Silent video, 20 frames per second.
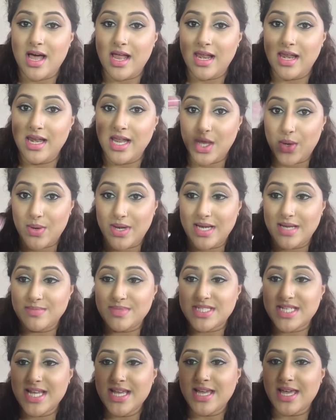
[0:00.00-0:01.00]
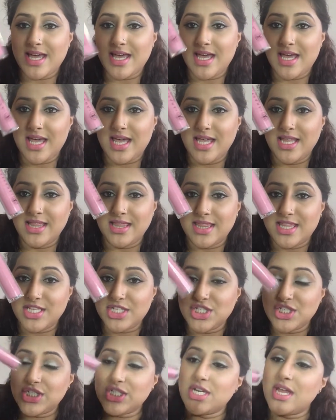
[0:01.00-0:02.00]
liquid lipstick in the
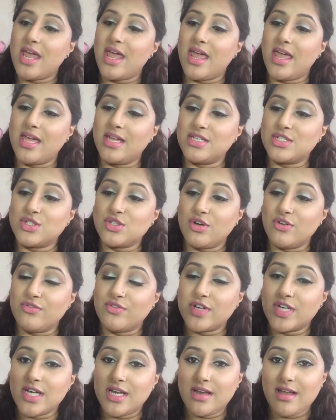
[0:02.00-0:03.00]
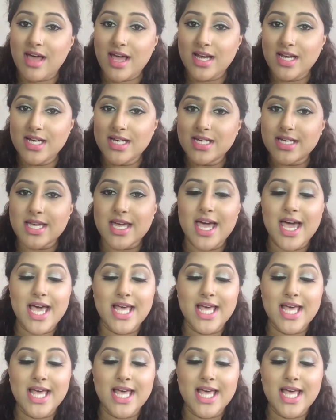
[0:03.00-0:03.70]
shade Soft Lilac,